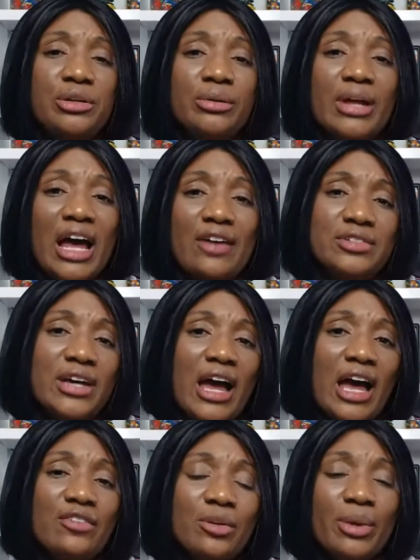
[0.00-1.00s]
you don't have to
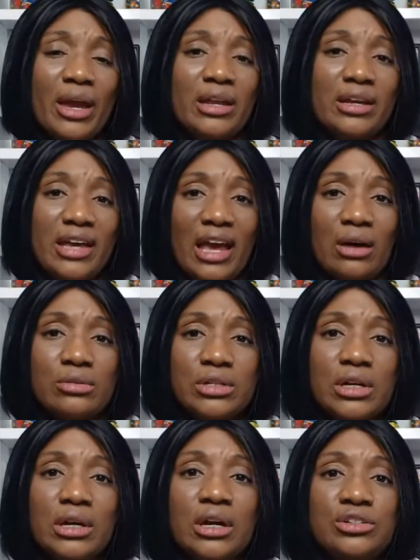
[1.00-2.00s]
have a paid
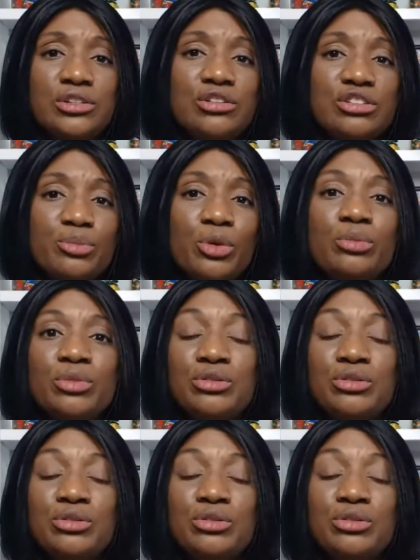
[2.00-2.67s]
account to use boom.